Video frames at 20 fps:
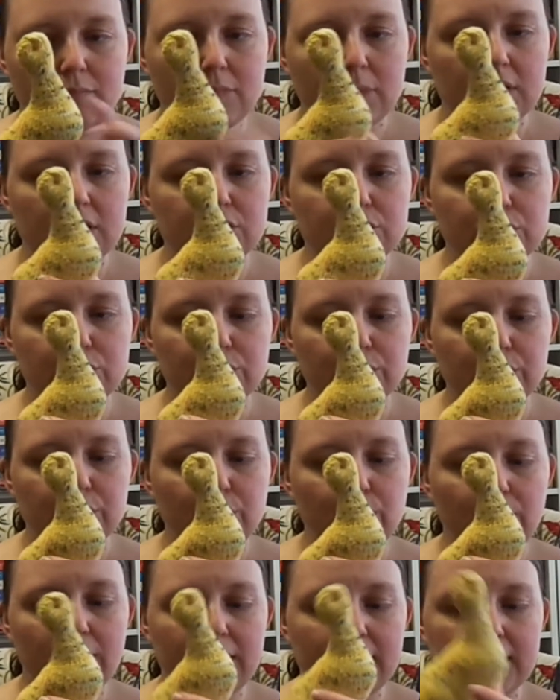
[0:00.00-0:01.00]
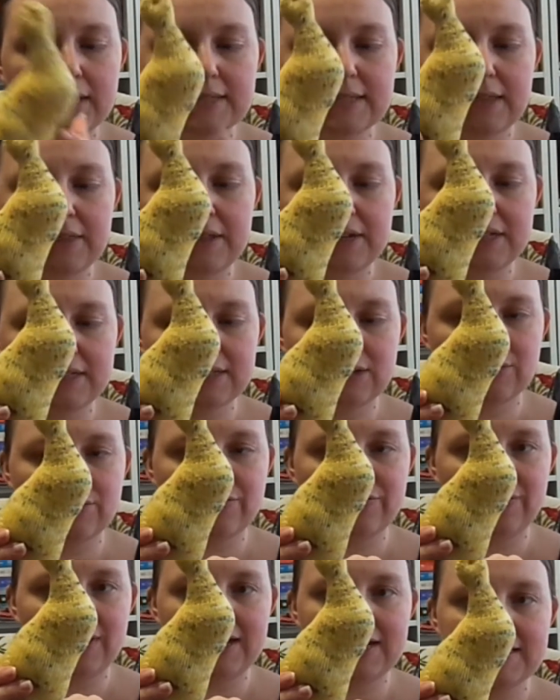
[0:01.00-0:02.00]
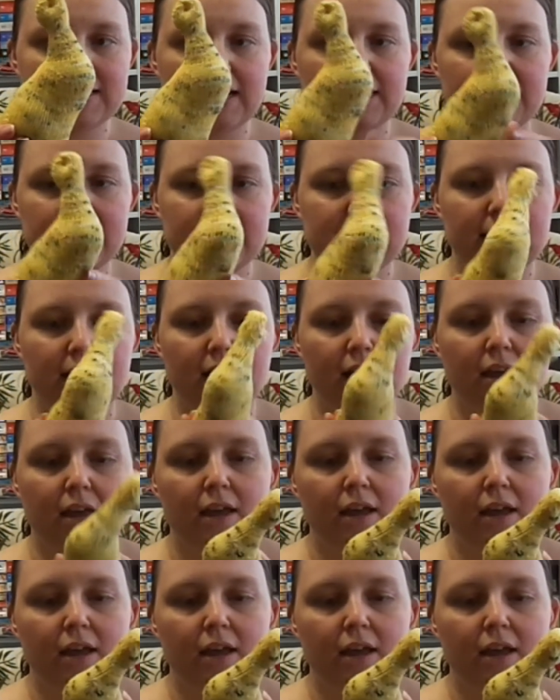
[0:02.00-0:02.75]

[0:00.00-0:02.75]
his two little wings, and then his little feet down here.